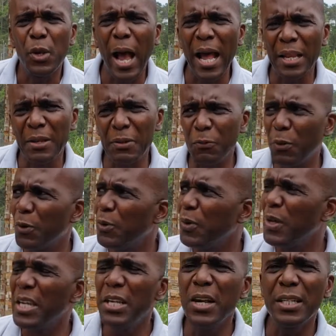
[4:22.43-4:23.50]
And would
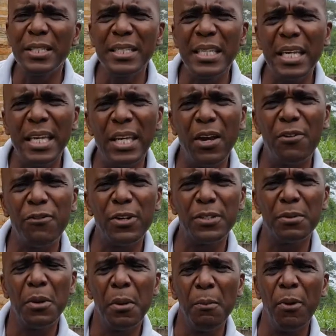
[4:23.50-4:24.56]
He not take care of
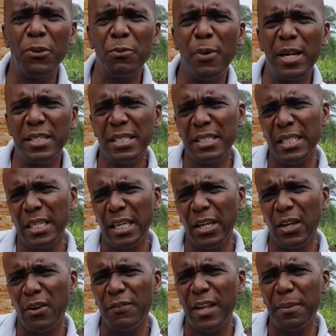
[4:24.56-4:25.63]
us much more as He's taking
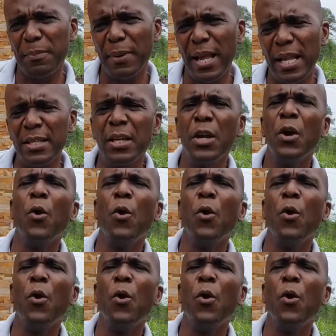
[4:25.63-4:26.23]
care of that plant?